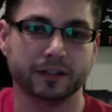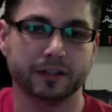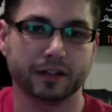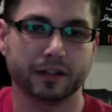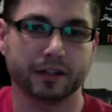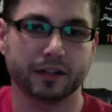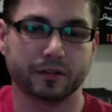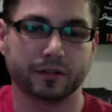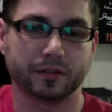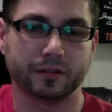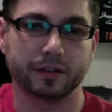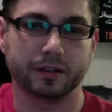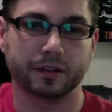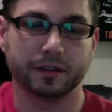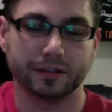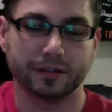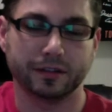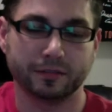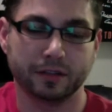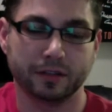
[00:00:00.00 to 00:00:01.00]

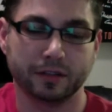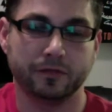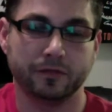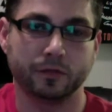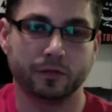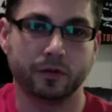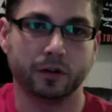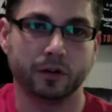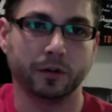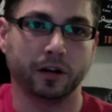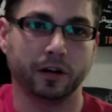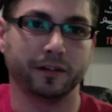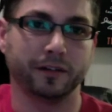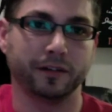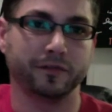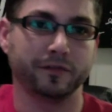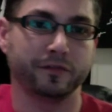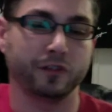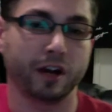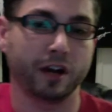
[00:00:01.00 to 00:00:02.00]
activity form on a
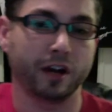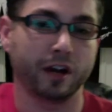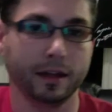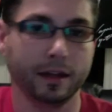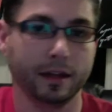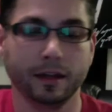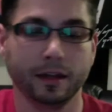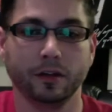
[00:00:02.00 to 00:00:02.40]
Friday.